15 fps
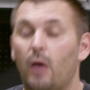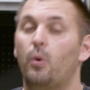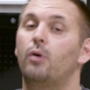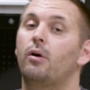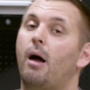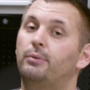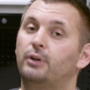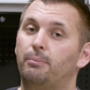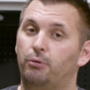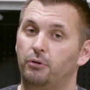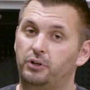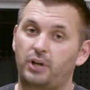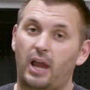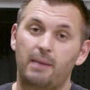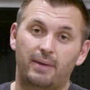Now we were able to
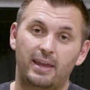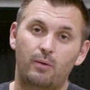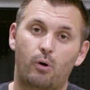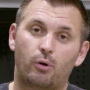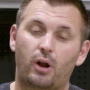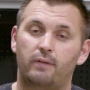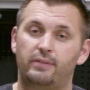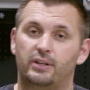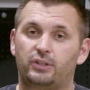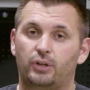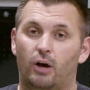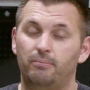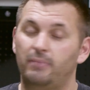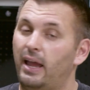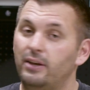put JB World over the
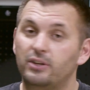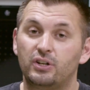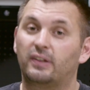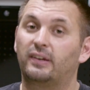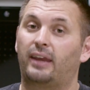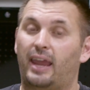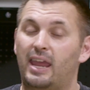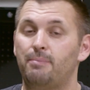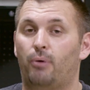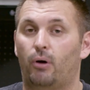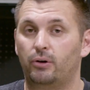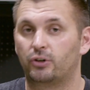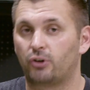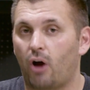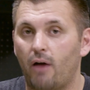top and just keep
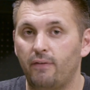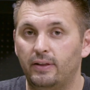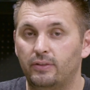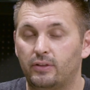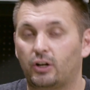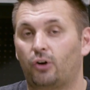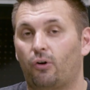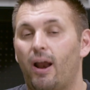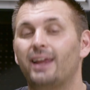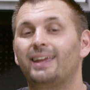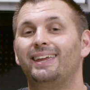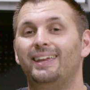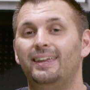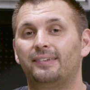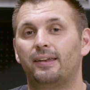on driving. The crack
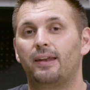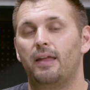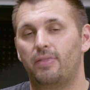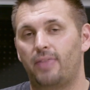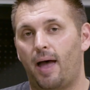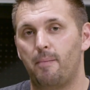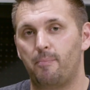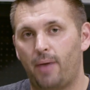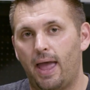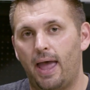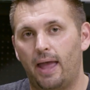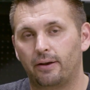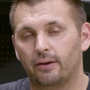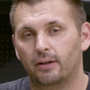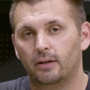isn't that
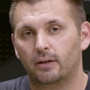bad.